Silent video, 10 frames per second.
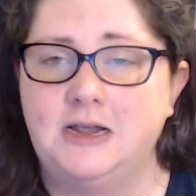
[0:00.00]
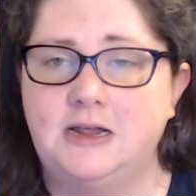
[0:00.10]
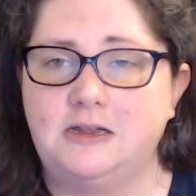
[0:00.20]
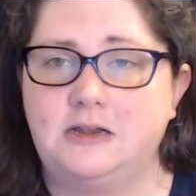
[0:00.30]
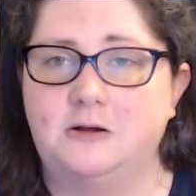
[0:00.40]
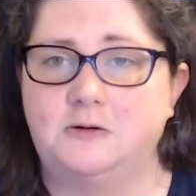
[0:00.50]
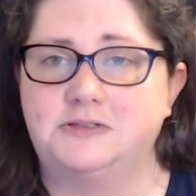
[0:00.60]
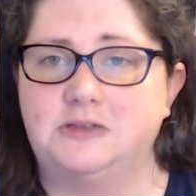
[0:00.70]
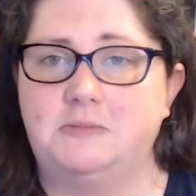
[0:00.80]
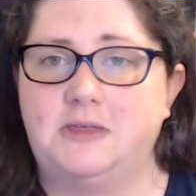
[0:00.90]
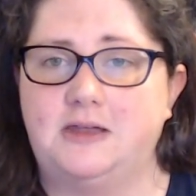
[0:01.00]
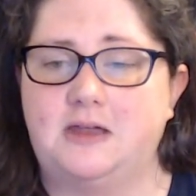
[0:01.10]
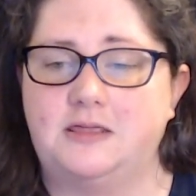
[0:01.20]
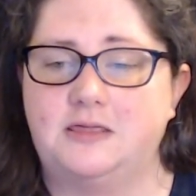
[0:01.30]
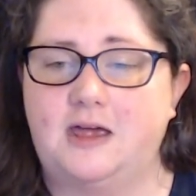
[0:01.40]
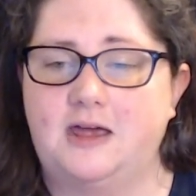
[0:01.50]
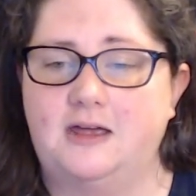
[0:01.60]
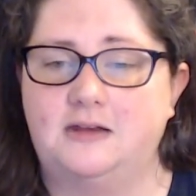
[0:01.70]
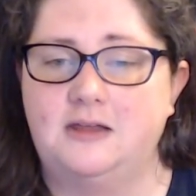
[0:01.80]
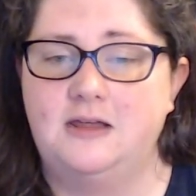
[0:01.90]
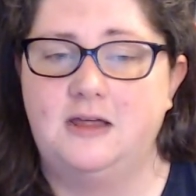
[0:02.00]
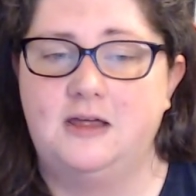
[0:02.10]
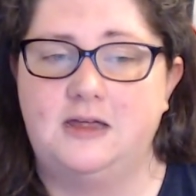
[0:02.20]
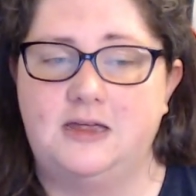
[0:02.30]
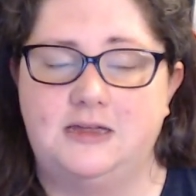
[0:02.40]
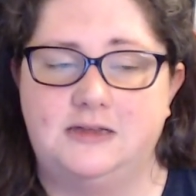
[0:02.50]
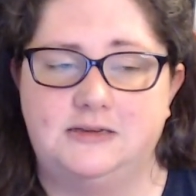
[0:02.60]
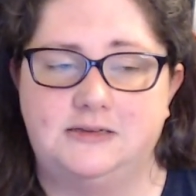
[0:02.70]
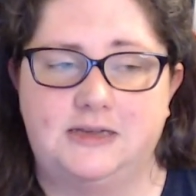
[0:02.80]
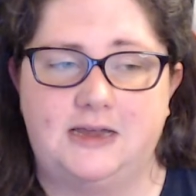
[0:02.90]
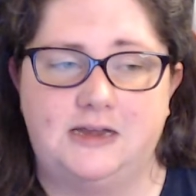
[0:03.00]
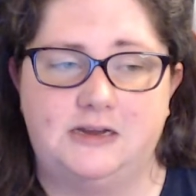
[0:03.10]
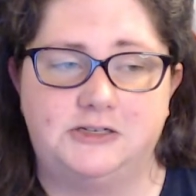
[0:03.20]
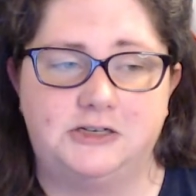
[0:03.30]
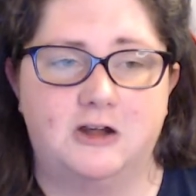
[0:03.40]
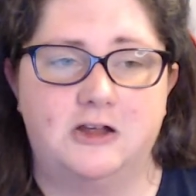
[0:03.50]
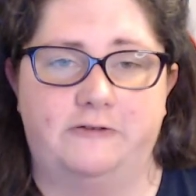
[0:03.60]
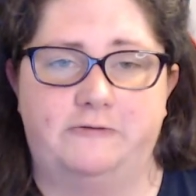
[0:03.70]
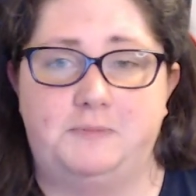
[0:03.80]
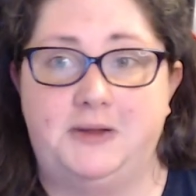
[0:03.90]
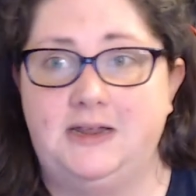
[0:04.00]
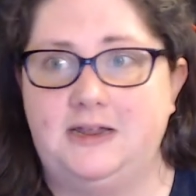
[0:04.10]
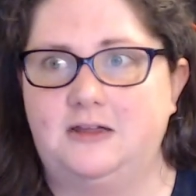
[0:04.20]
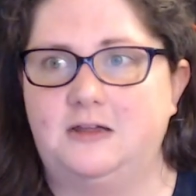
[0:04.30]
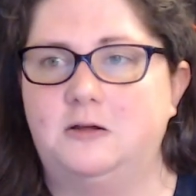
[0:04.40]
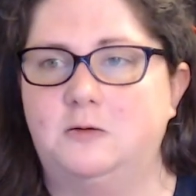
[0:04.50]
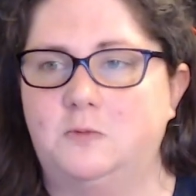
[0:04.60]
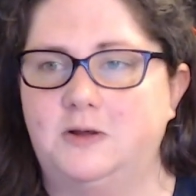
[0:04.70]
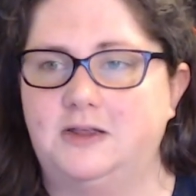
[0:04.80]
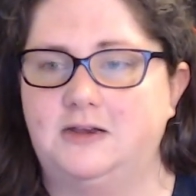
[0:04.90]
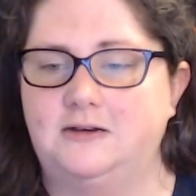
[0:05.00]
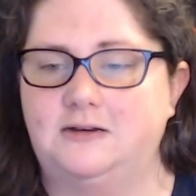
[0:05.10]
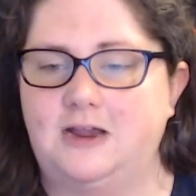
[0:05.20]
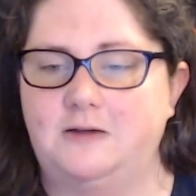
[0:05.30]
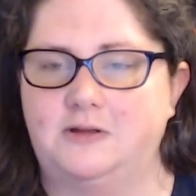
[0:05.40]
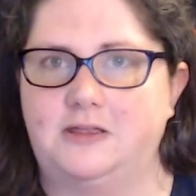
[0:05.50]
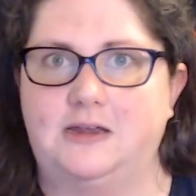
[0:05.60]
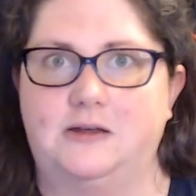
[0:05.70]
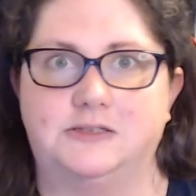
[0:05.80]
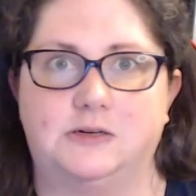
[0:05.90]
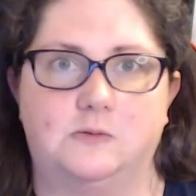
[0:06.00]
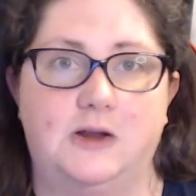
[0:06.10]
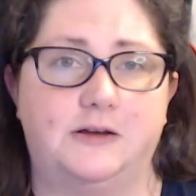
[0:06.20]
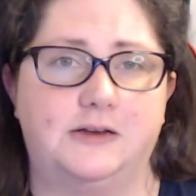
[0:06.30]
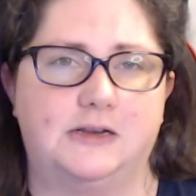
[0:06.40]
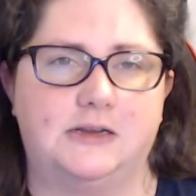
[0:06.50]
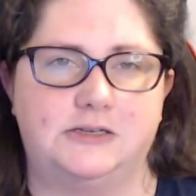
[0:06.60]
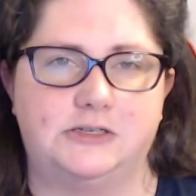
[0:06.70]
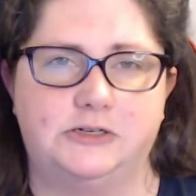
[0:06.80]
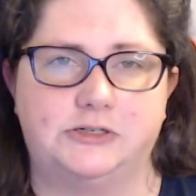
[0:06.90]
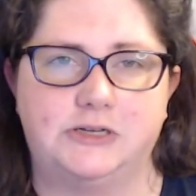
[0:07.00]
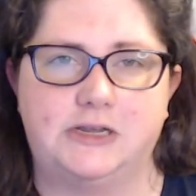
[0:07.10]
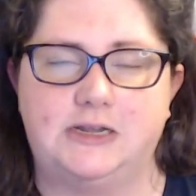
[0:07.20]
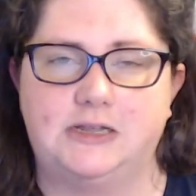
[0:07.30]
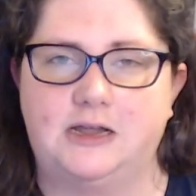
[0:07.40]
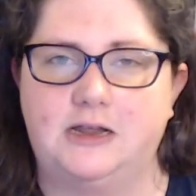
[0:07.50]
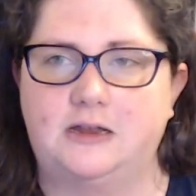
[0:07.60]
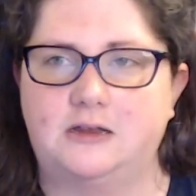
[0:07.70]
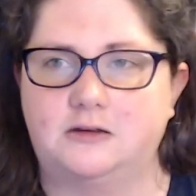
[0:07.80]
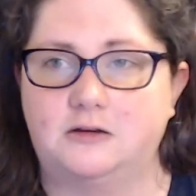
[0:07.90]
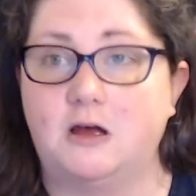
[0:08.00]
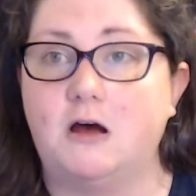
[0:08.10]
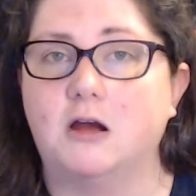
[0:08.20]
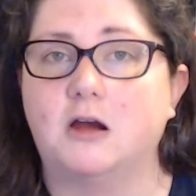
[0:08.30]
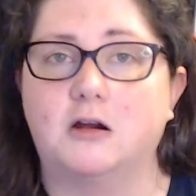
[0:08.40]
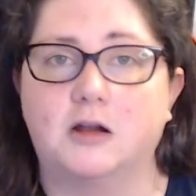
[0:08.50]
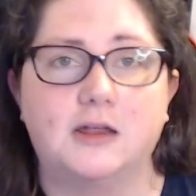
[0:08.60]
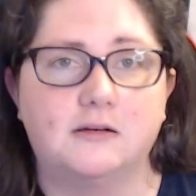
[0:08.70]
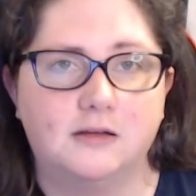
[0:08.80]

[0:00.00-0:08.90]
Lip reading: You know, something that is a shock of pink when everything else around it is usually like concrete